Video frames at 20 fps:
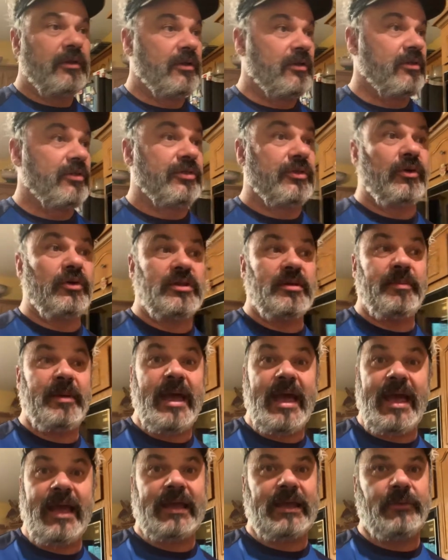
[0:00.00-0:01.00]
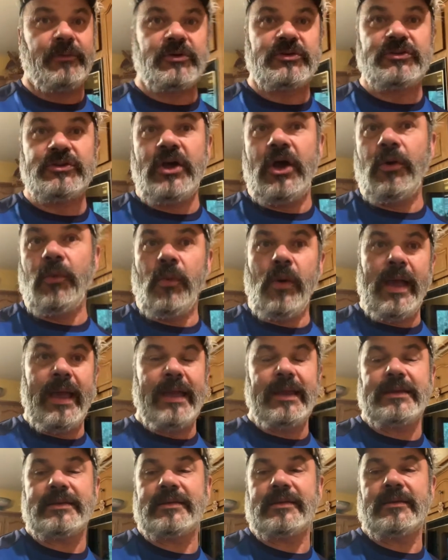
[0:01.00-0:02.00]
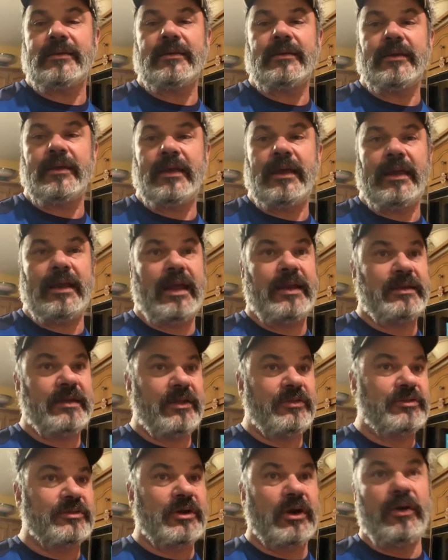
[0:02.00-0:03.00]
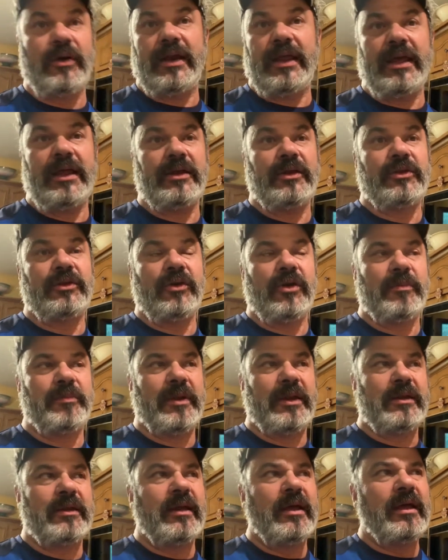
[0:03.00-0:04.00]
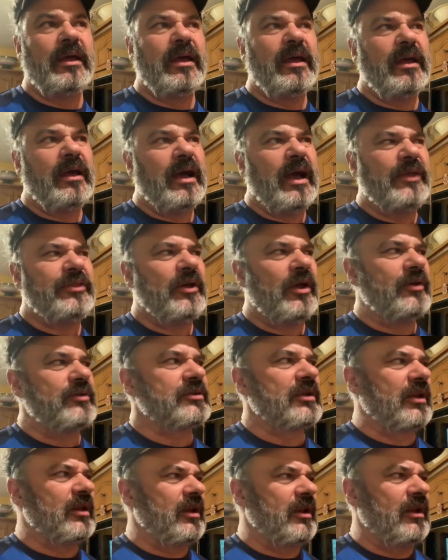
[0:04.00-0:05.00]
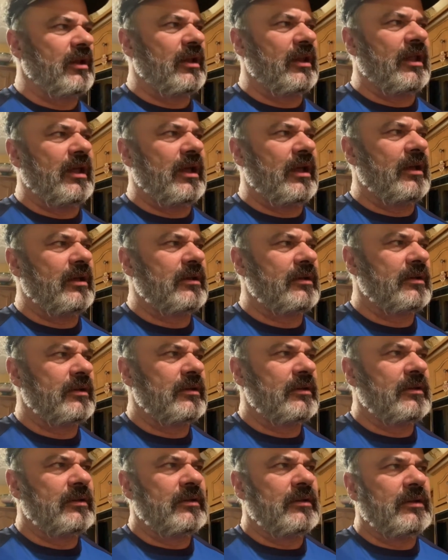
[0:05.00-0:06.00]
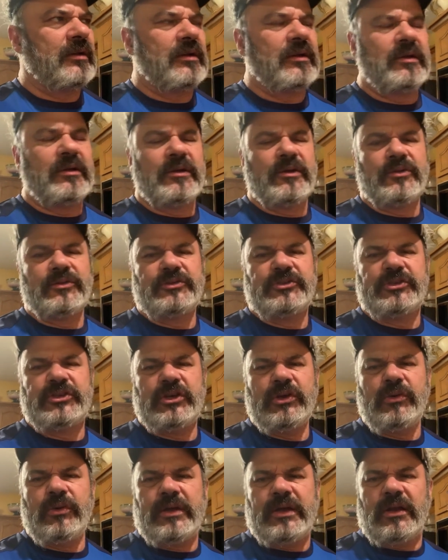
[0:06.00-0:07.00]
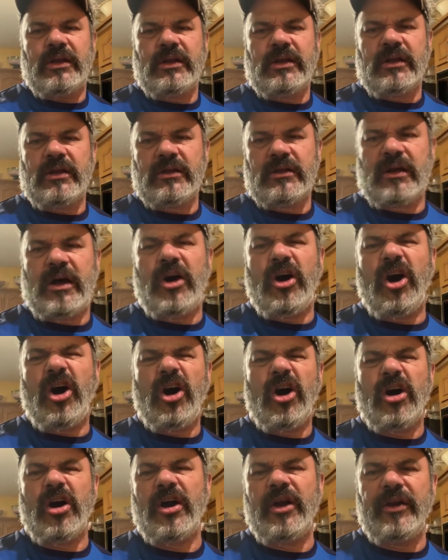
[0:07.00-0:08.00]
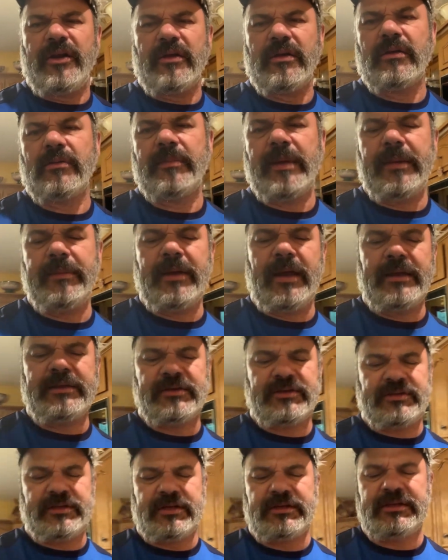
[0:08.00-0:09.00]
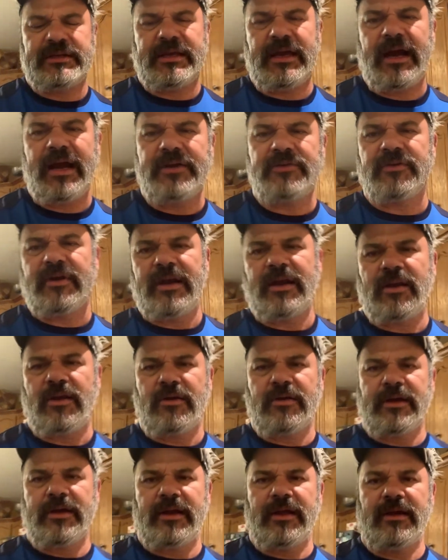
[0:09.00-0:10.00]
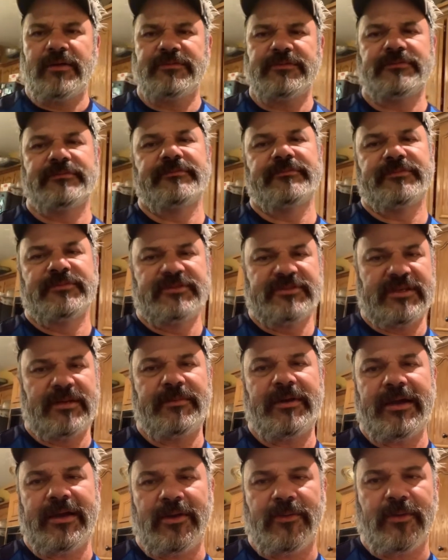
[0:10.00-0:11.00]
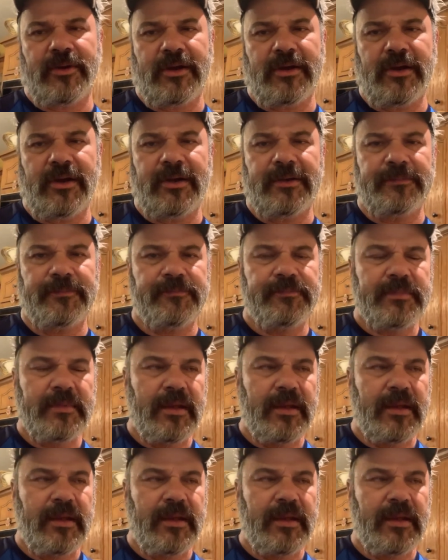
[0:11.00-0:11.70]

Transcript: Threw it in the bag. It was no weight. And I did throw it in to do it, but I thought it was a little chewy, a little hard. Maybe I just didn't dehydrate it long enough. Something I got to work on.